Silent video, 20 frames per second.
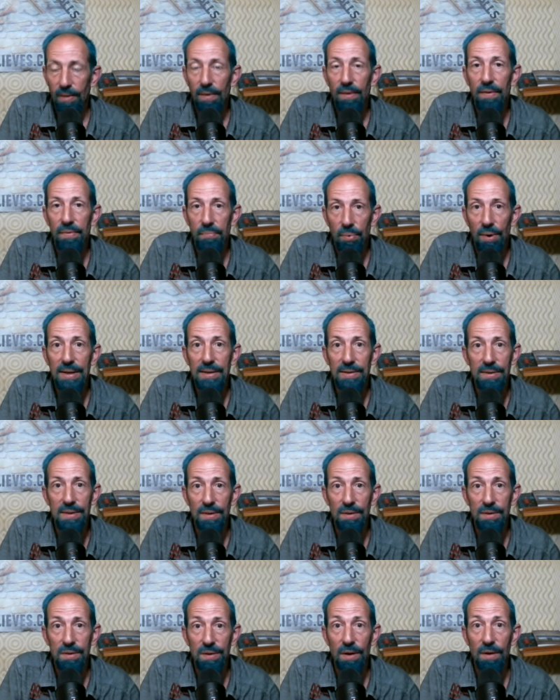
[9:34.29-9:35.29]
was the
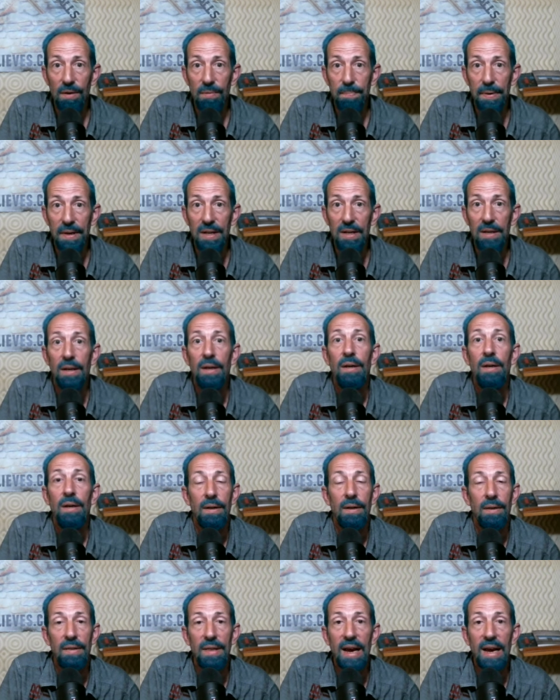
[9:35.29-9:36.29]
serpent
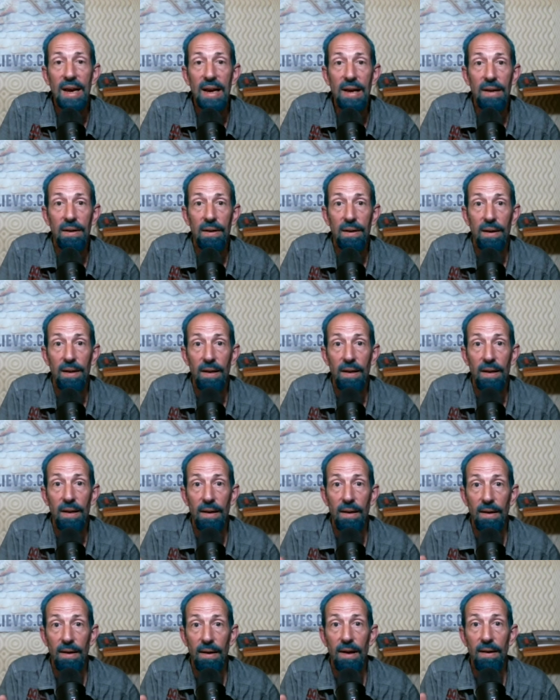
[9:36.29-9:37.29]
that,
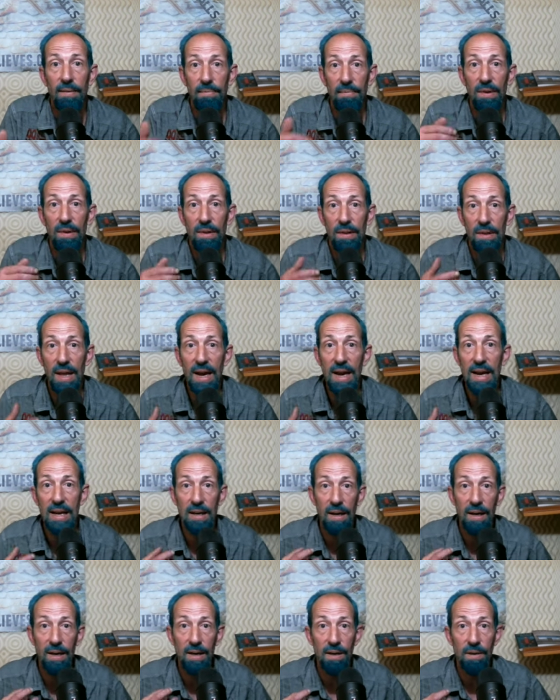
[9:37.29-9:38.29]
that
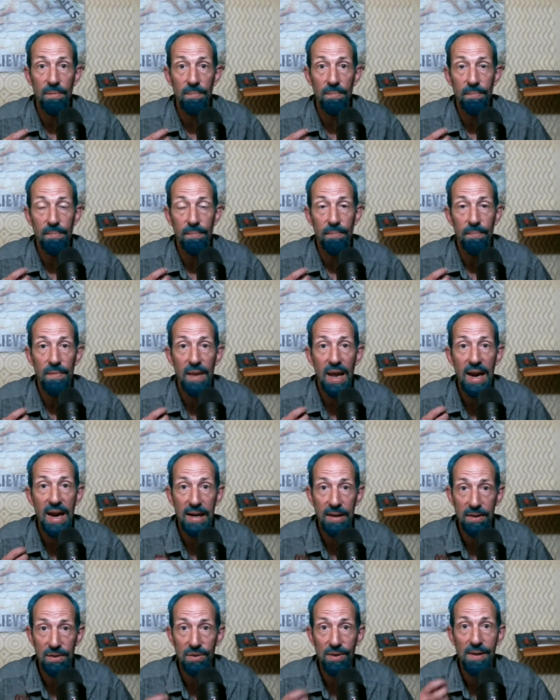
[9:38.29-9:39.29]
um,
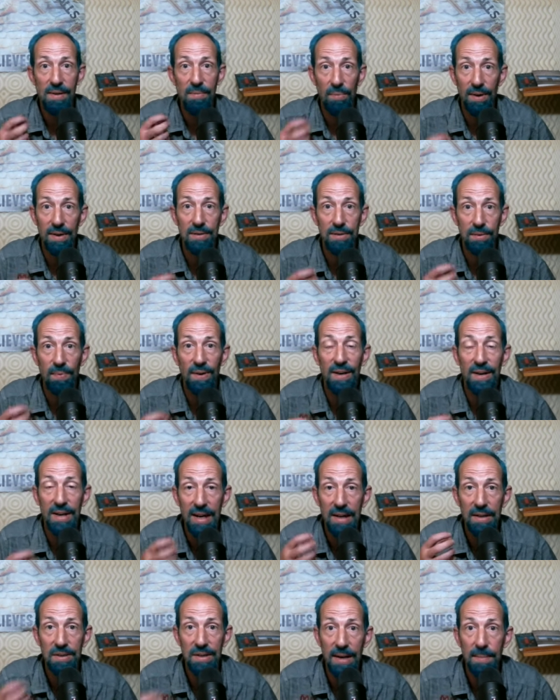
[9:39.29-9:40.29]
actually was the one
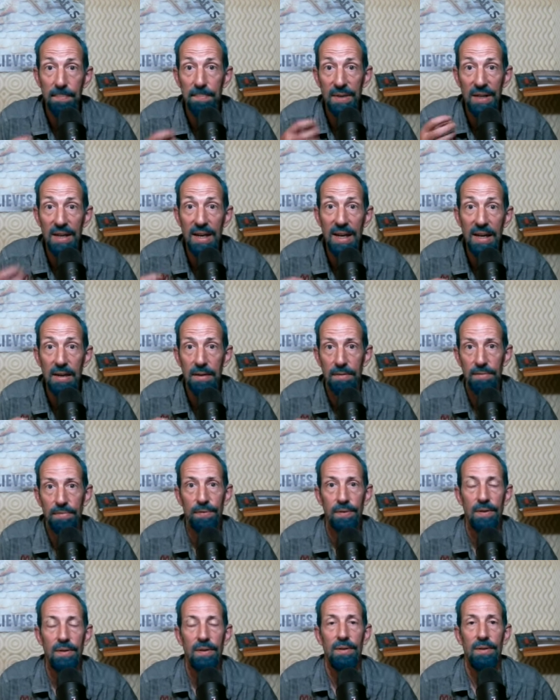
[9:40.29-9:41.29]
that tempted Eve
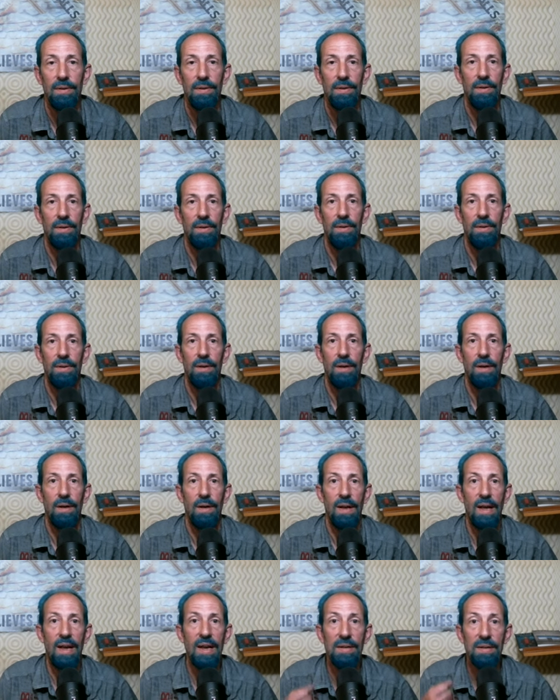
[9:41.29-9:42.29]

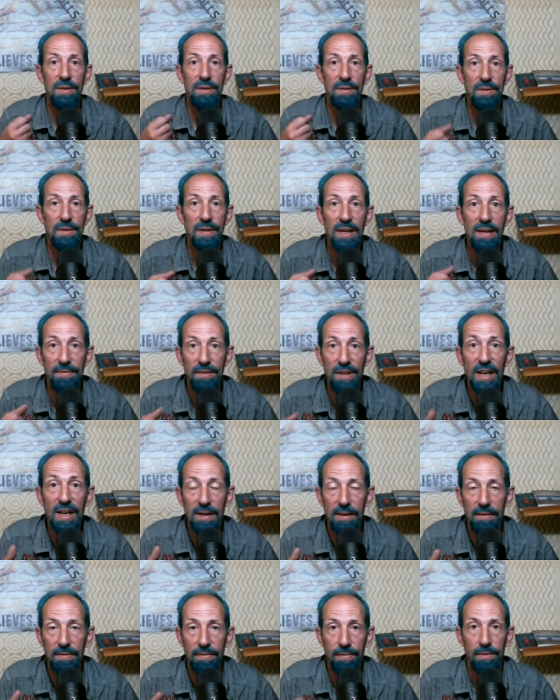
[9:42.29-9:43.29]
and deceived
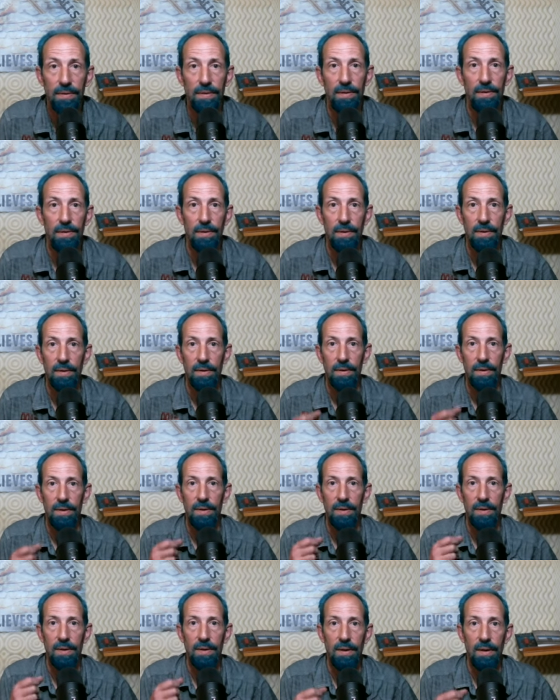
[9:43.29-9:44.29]
Eve.
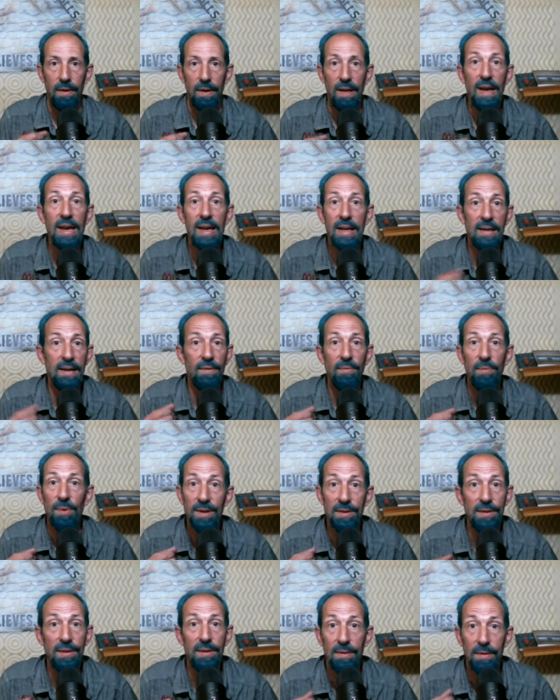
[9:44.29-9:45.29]
And it
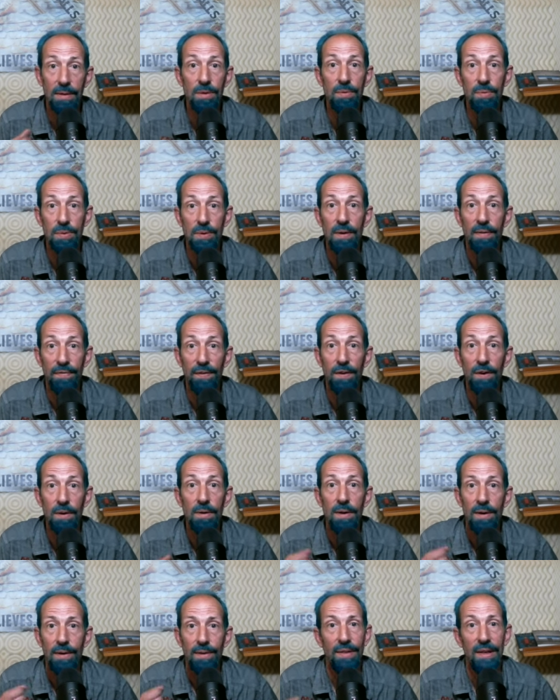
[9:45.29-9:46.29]
wasn't Lucifer,
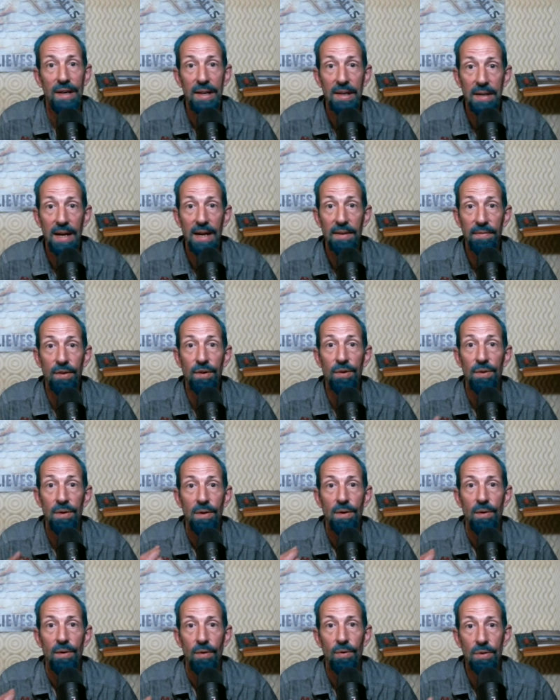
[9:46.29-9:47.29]
the devil,
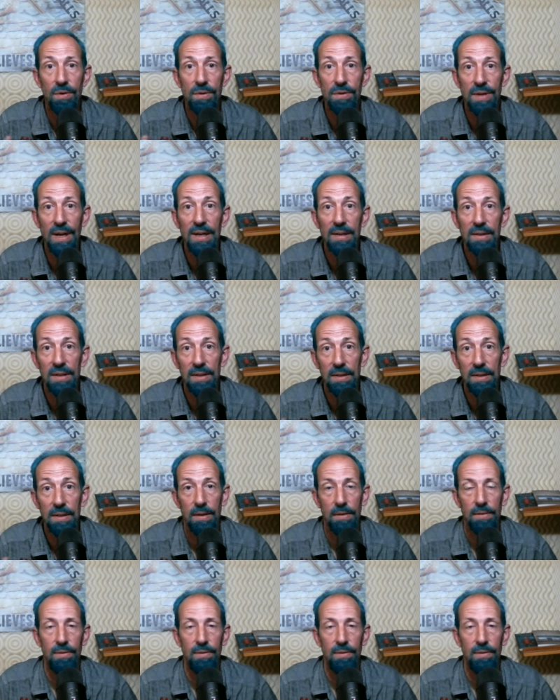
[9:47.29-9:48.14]
or Satan.